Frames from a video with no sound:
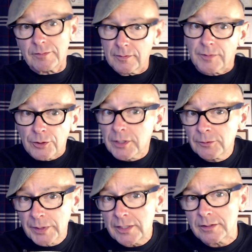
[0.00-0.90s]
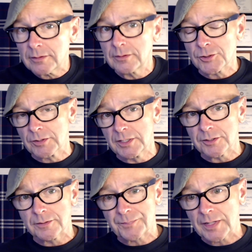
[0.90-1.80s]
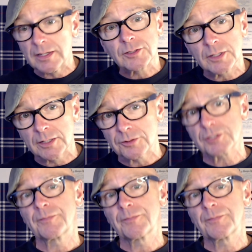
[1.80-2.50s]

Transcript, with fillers: you can read The Stranger, L'étrange.